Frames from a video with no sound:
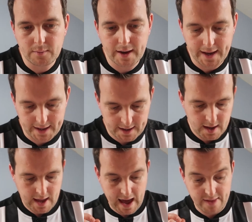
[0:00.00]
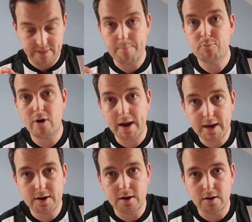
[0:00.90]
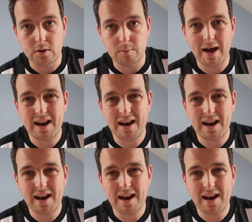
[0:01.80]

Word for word: away, and then Brighton at home.